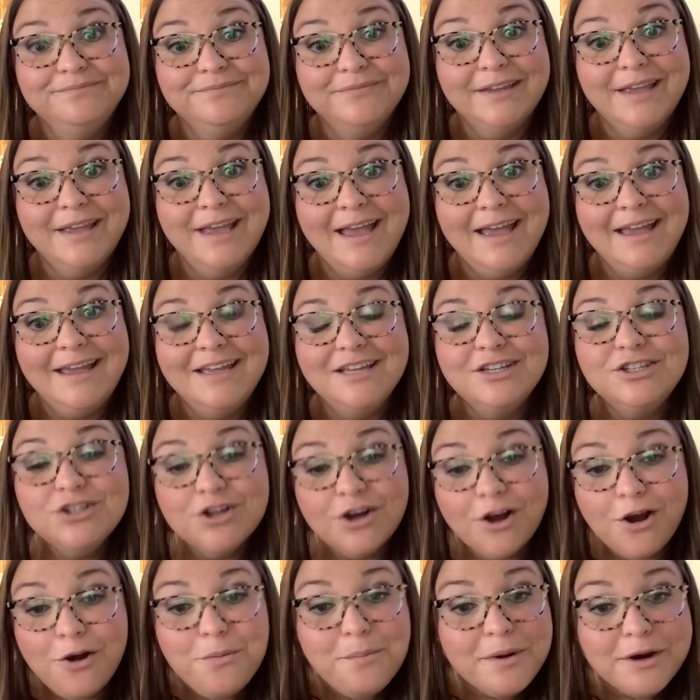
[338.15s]
Okay, it's
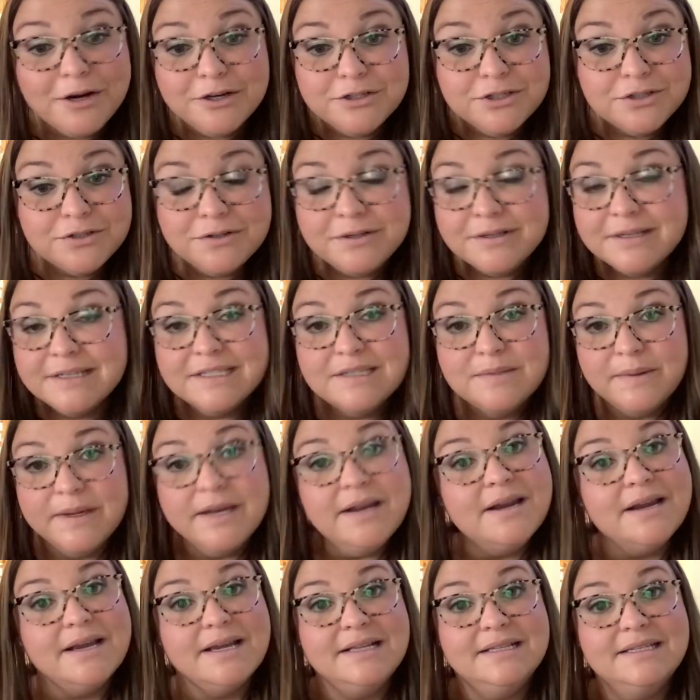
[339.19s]
your own personal
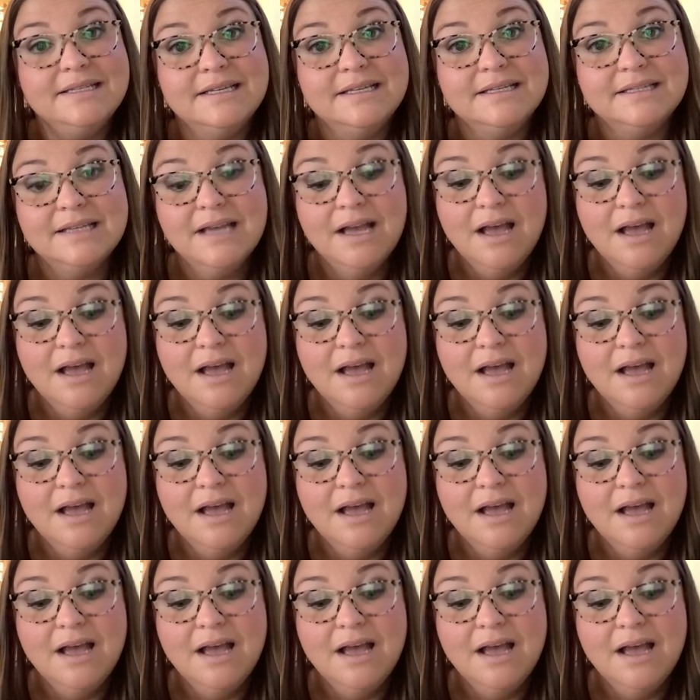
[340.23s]
experiences.